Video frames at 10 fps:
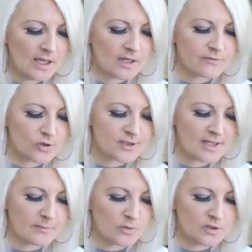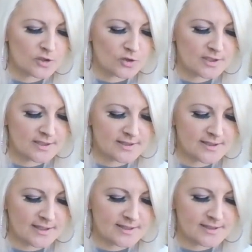in 1 Samuel 13
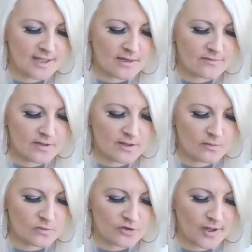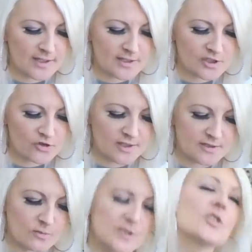6, David was greatly
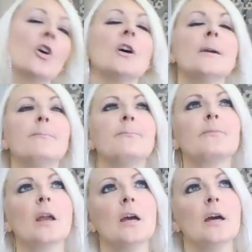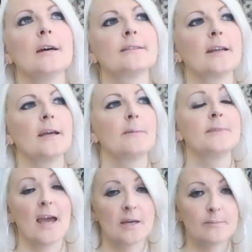distressed. There was a time that um,
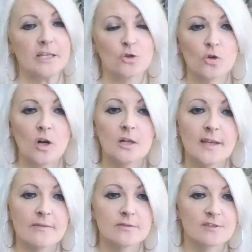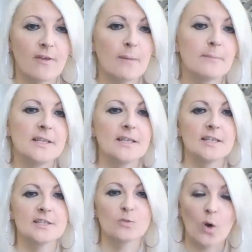the enemy took all David's family,
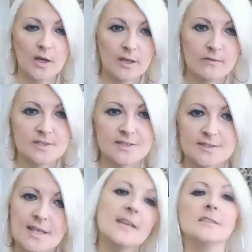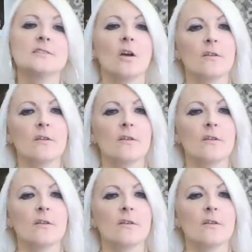his wives, his kids, all